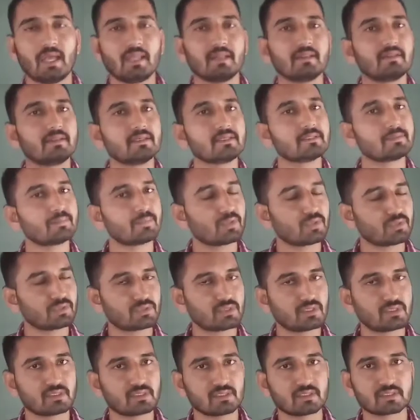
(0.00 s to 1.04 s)
and this
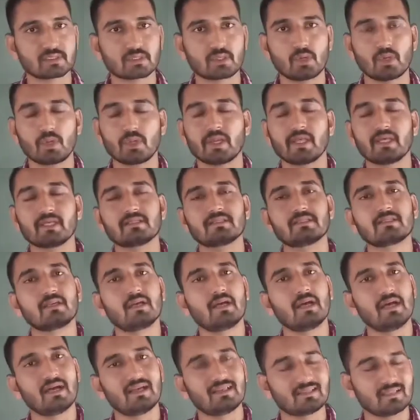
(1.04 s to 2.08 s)
process is called as
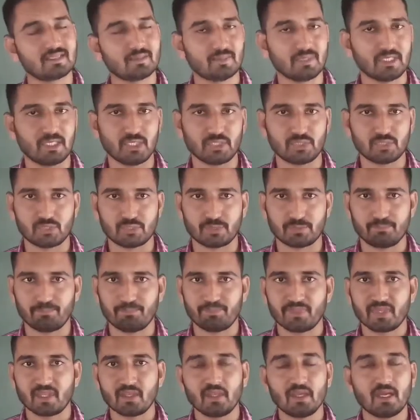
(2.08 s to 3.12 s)
assimilation.
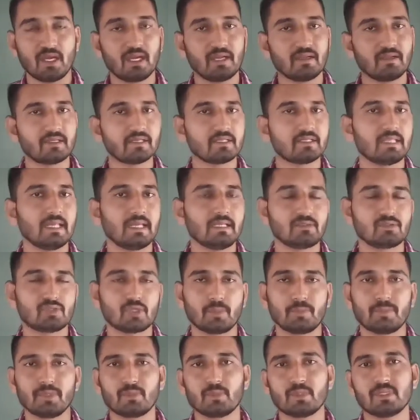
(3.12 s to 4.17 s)
Under that
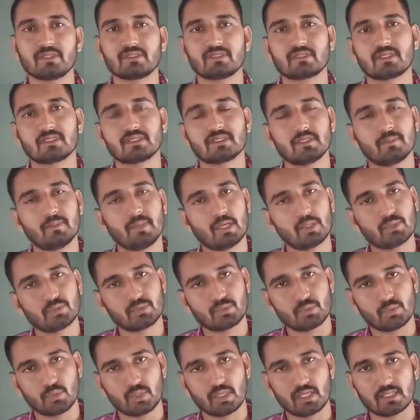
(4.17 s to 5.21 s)
topic, we discuss about
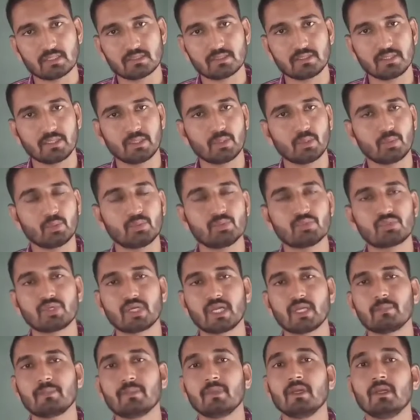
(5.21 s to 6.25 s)
Hunas. The Hun
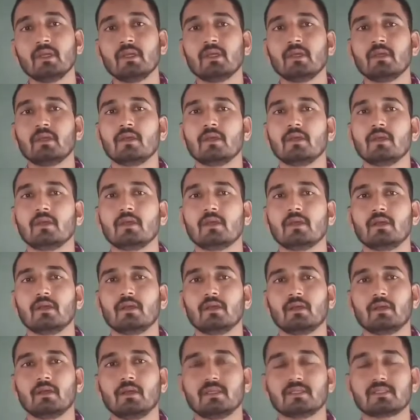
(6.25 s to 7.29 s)
tribe
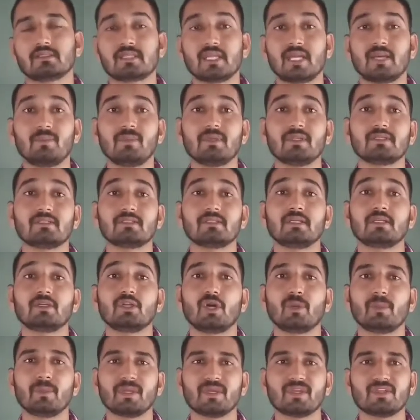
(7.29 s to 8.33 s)
established their
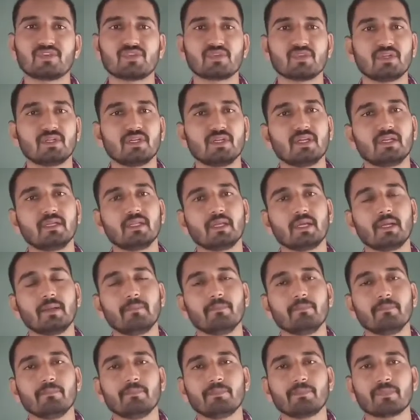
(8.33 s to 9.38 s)
domination in
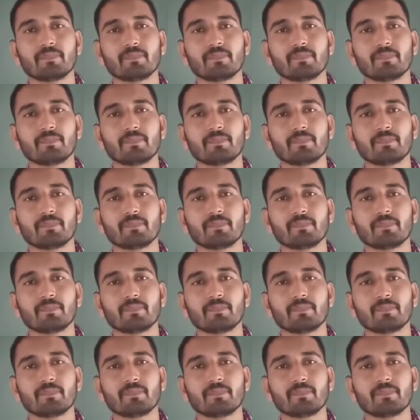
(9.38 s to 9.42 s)
India.